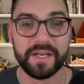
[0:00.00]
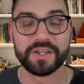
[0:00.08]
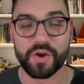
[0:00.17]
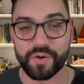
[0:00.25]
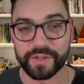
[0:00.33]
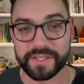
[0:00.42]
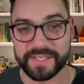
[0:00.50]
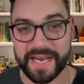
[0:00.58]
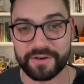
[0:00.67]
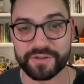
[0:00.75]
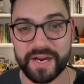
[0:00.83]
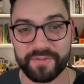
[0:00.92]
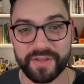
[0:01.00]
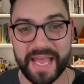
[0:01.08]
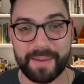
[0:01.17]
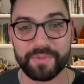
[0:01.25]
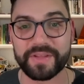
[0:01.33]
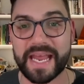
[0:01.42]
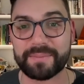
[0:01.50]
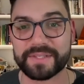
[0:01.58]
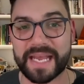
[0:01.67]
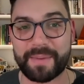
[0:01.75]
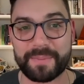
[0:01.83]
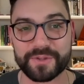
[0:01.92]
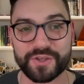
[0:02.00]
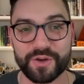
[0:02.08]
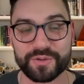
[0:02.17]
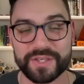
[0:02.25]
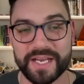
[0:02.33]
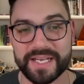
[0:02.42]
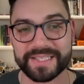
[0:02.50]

Local insiders cover the game with game-to-game episodes.